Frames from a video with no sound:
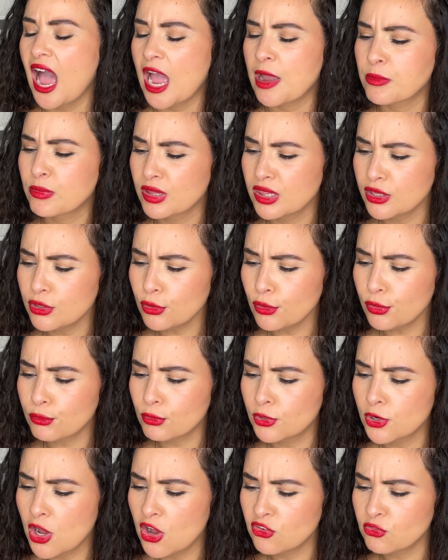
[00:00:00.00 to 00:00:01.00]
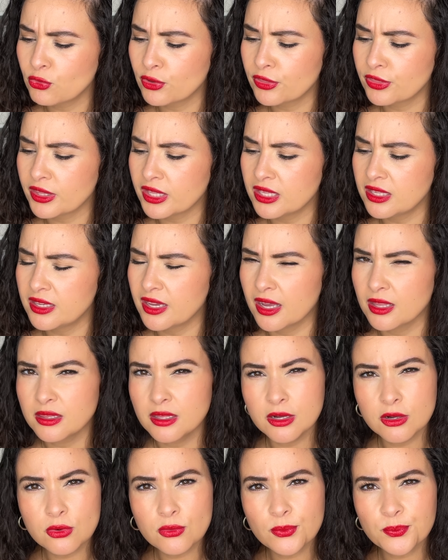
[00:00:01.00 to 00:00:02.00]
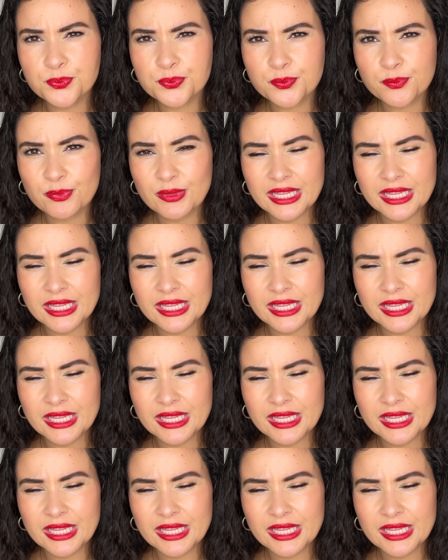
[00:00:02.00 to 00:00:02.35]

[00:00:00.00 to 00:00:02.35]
I'm a little thrown off with the yellow.